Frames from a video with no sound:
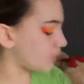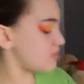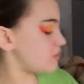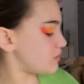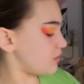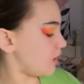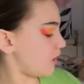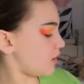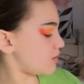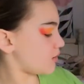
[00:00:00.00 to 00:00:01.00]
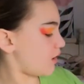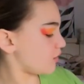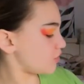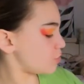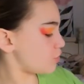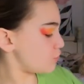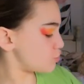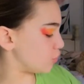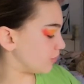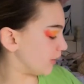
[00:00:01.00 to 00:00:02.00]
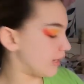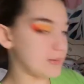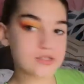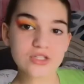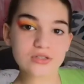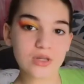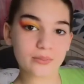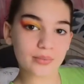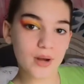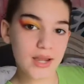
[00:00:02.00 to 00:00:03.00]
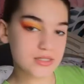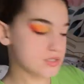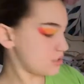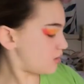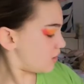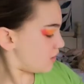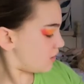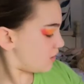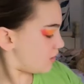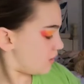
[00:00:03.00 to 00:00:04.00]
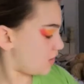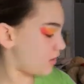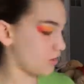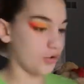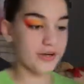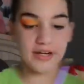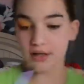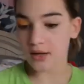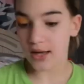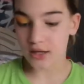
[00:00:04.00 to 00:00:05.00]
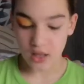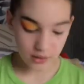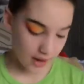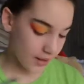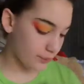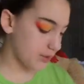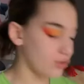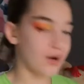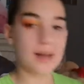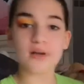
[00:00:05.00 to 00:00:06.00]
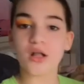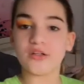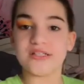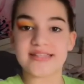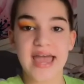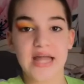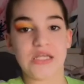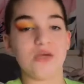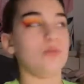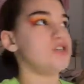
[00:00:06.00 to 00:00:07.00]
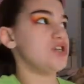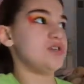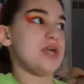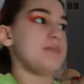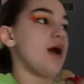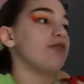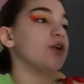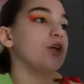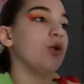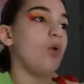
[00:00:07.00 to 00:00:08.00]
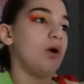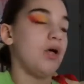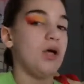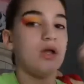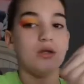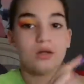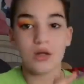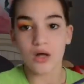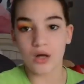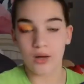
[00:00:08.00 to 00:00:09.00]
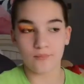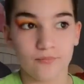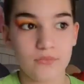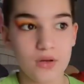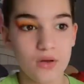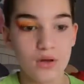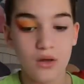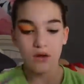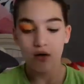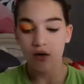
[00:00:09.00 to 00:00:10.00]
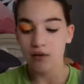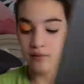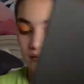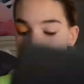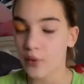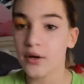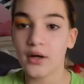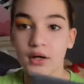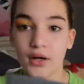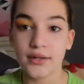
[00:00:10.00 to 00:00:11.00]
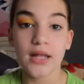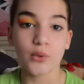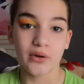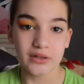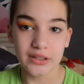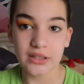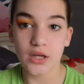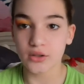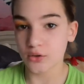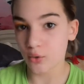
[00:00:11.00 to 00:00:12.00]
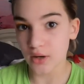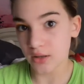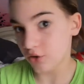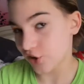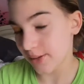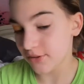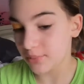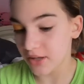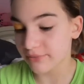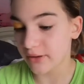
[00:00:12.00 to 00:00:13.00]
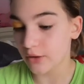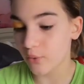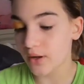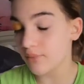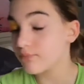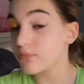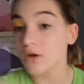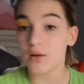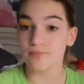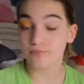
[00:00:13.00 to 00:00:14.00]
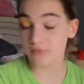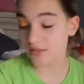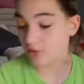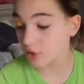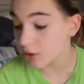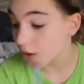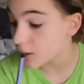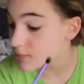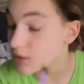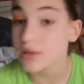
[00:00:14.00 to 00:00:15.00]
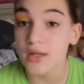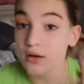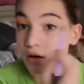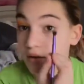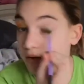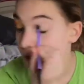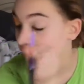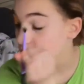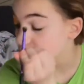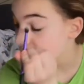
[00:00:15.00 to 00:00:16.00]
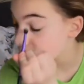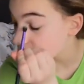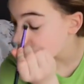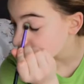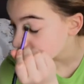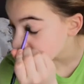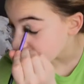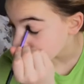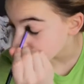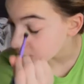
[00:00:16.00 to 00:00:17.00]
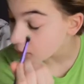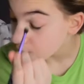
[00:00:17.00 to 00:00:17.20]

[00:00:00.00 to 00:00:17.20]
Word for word: what's is called Social Blade, which is the bright green kind of color. I don't grab color Daddy, which is named after Laura um, Laura, not Laura Lee, the other Laura, James' best friend Laura, um, that's her husband. They call, he called James calls him daddy.